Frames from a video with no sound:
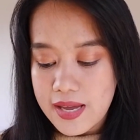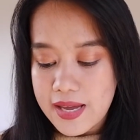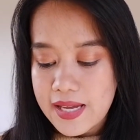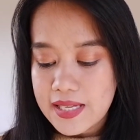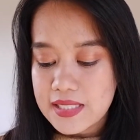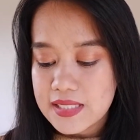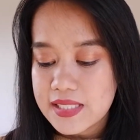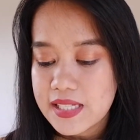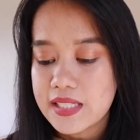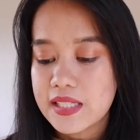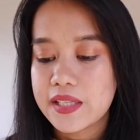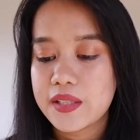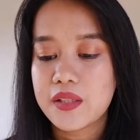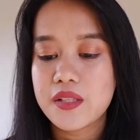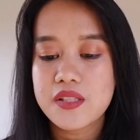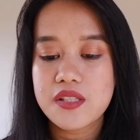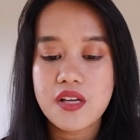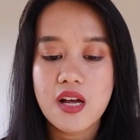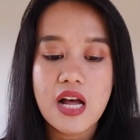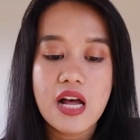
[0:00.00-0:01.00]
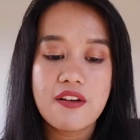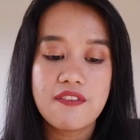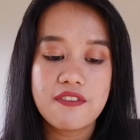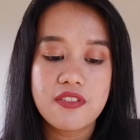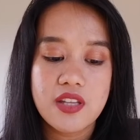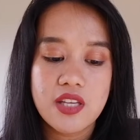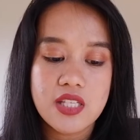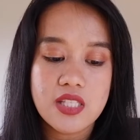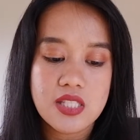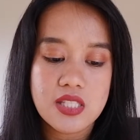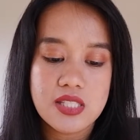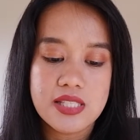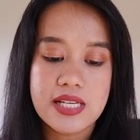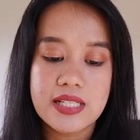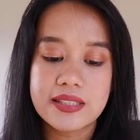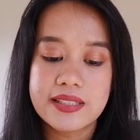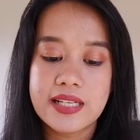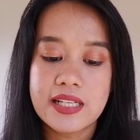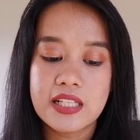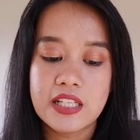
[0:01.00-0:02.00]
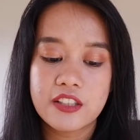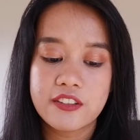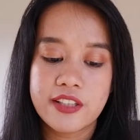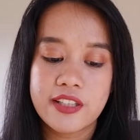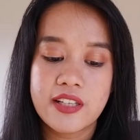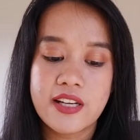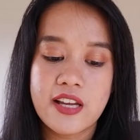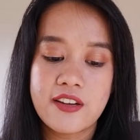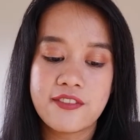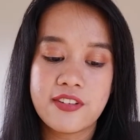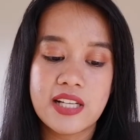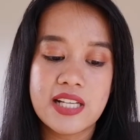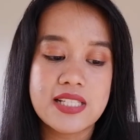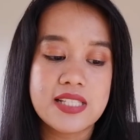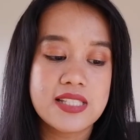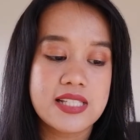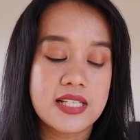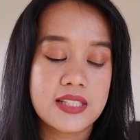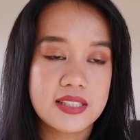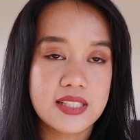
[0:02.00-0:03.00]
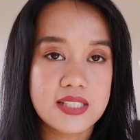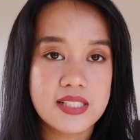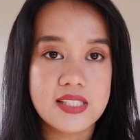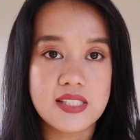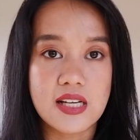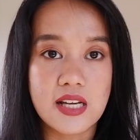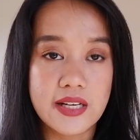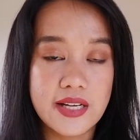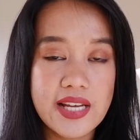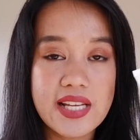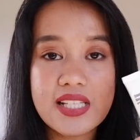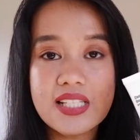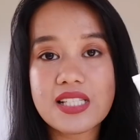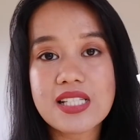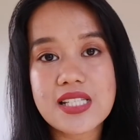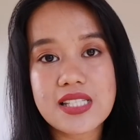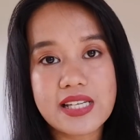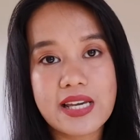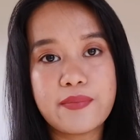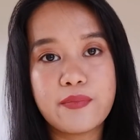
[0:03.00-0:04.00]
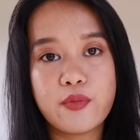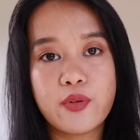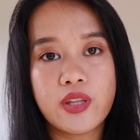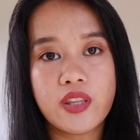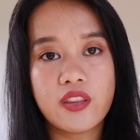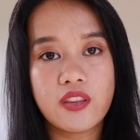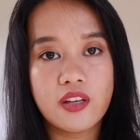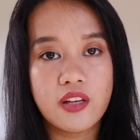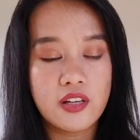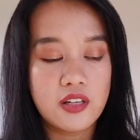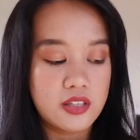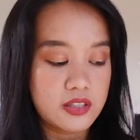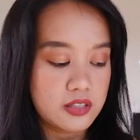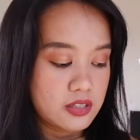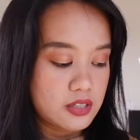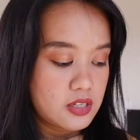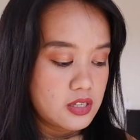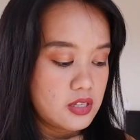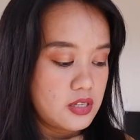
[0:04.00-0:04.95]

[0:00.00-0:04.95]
And then I also have this Centella Green Level Unscented Sun. It's the same with the